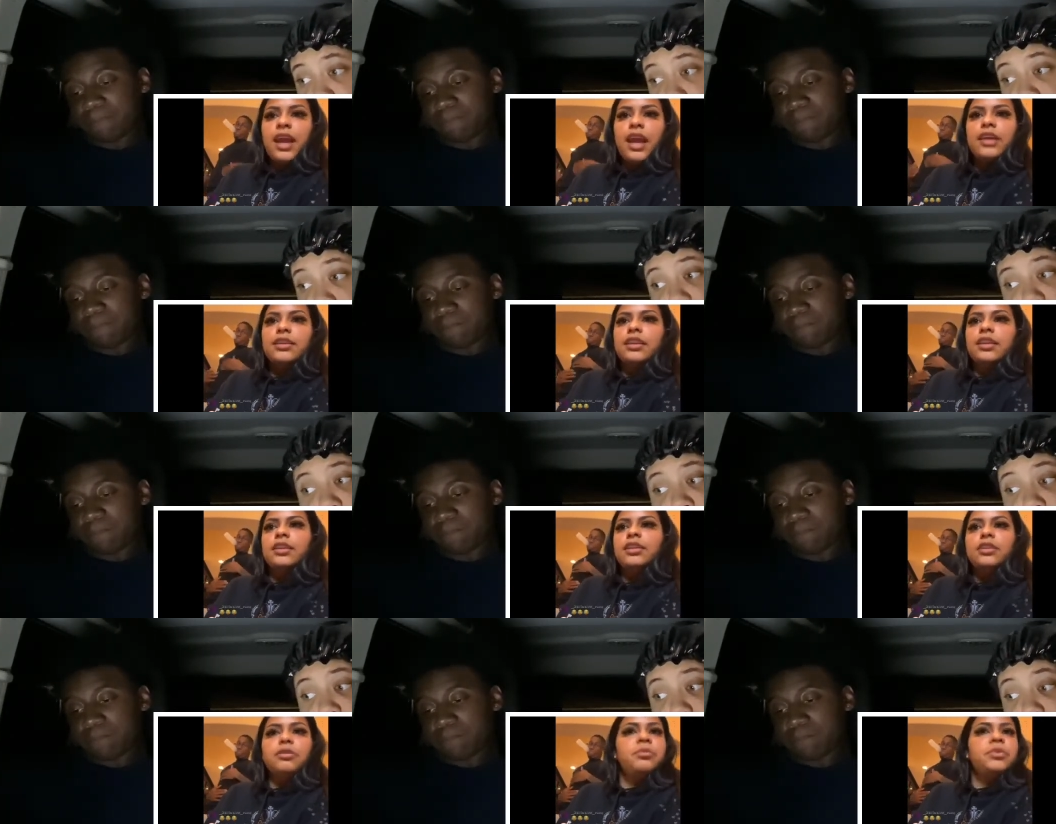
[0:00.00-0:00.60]
Speaker 1: I guess
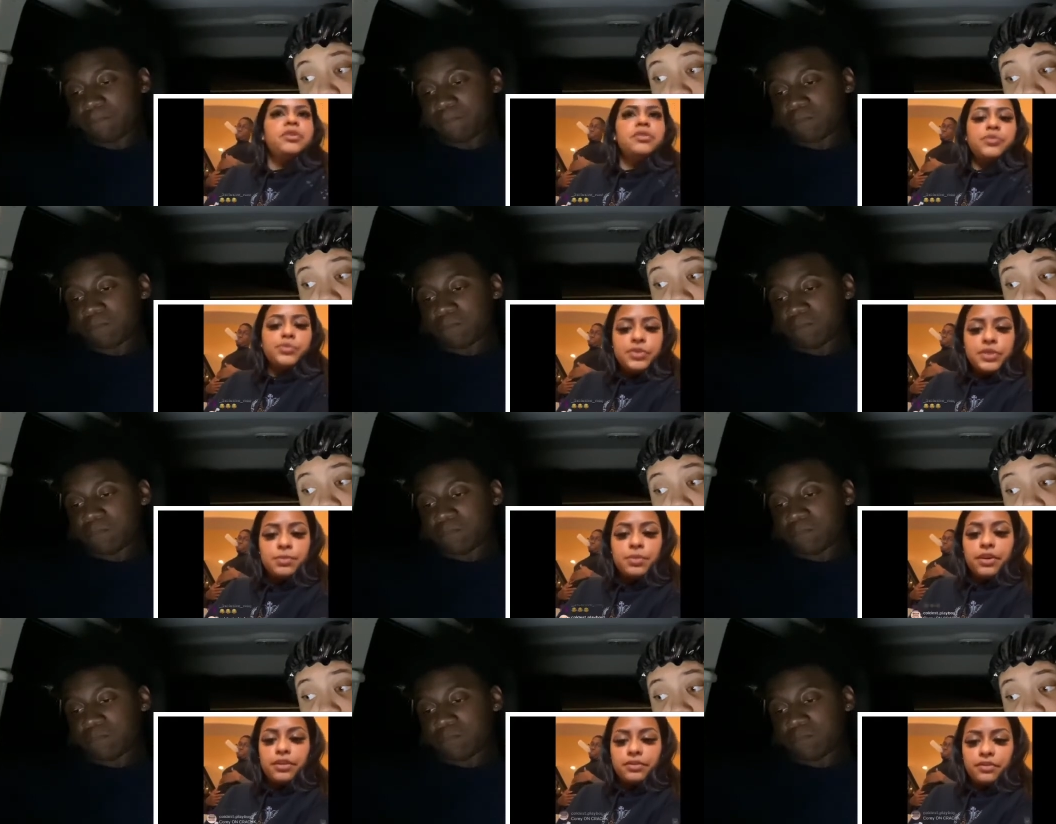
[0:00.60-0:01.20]
I did have that
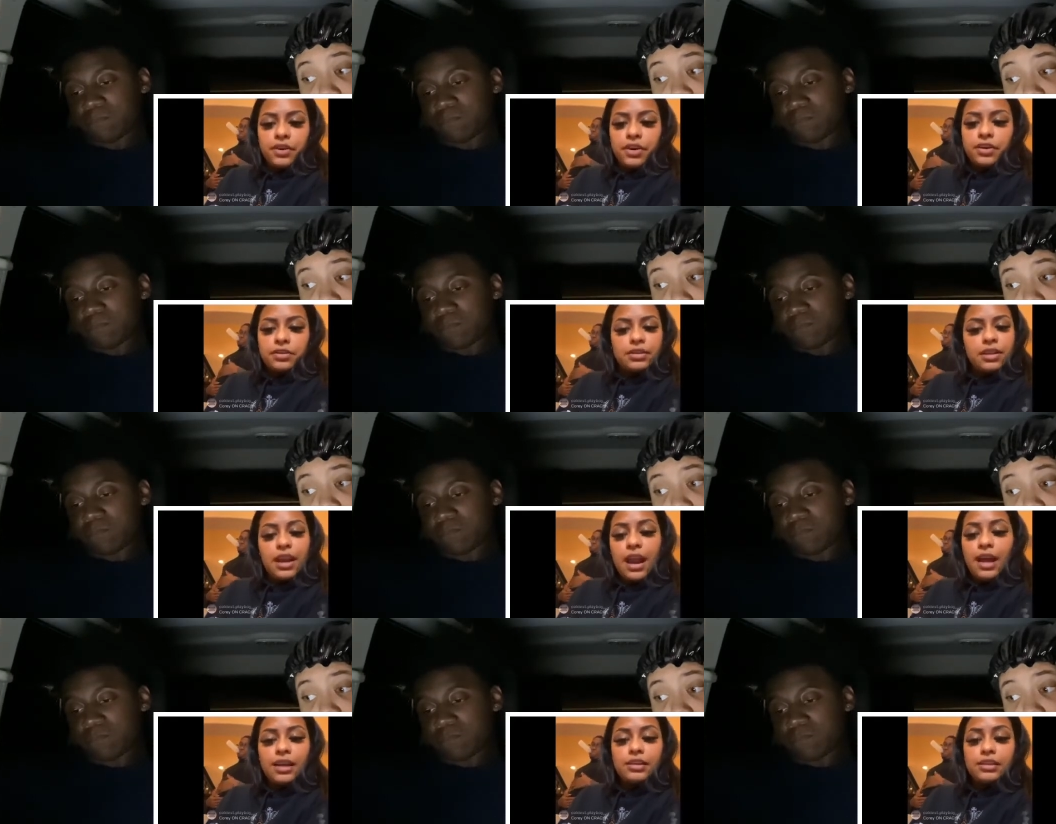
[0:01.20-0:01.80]
little bit of
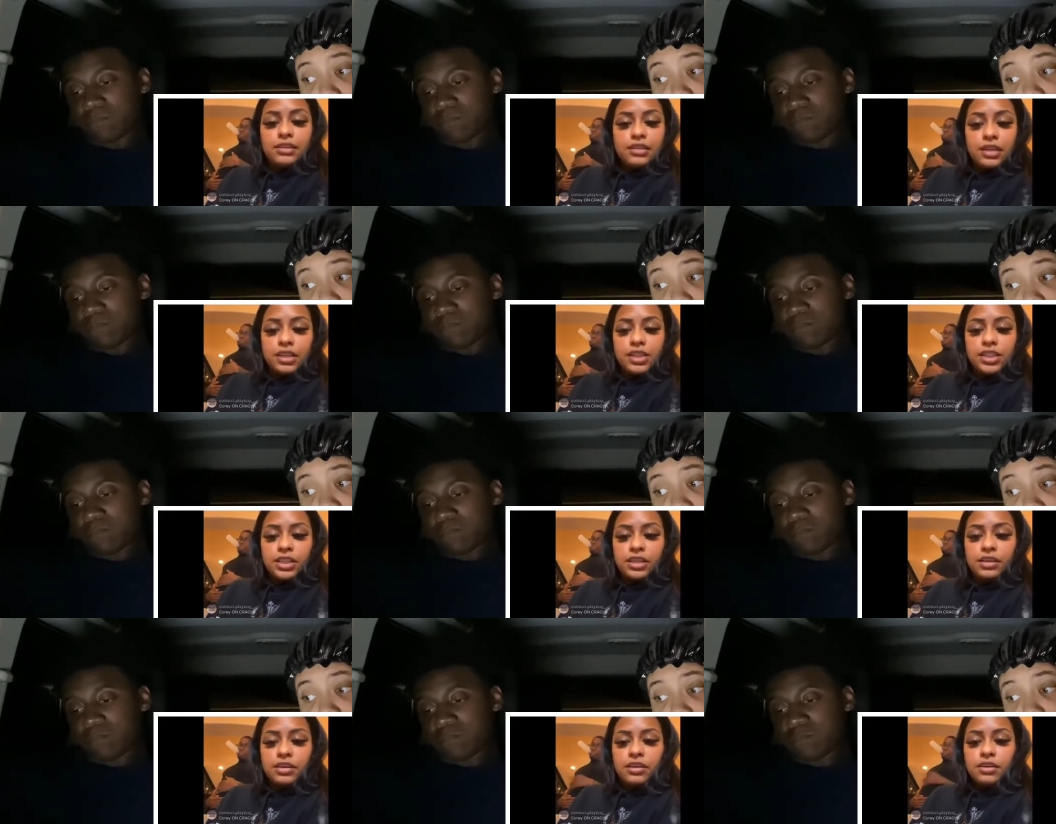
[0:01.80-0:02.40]
respect for her that
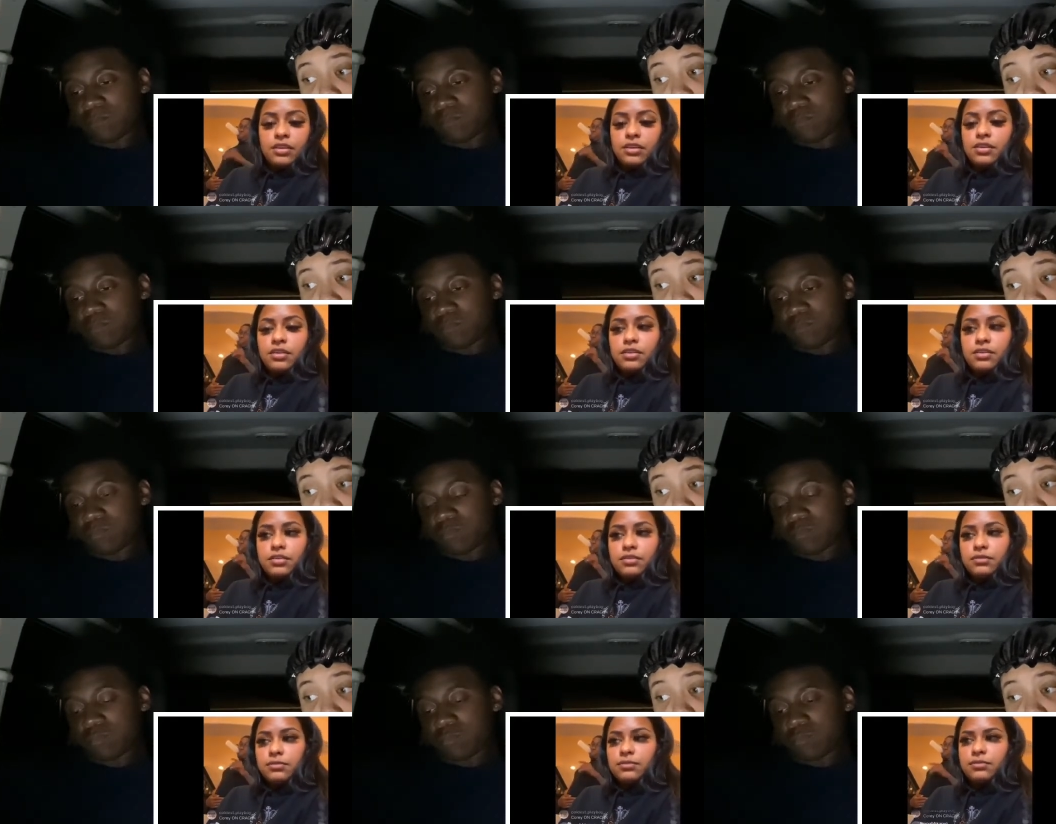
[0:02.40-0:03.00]
I didn't touch
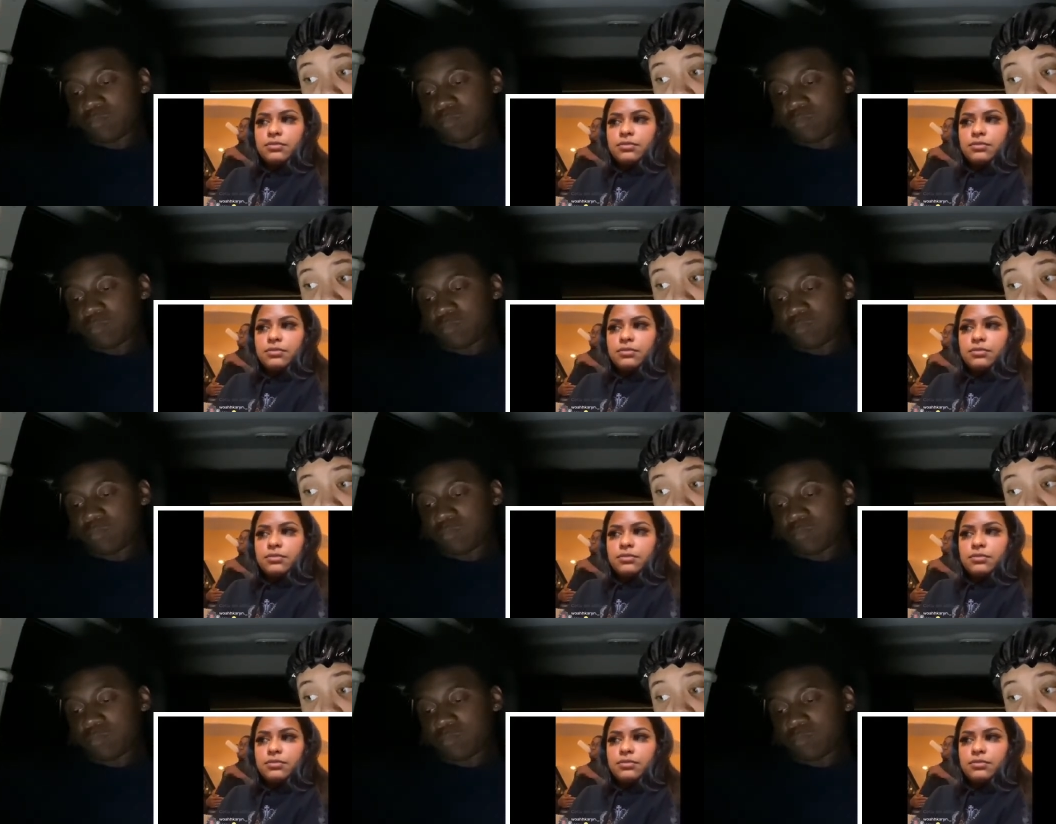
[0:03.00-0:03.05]
her.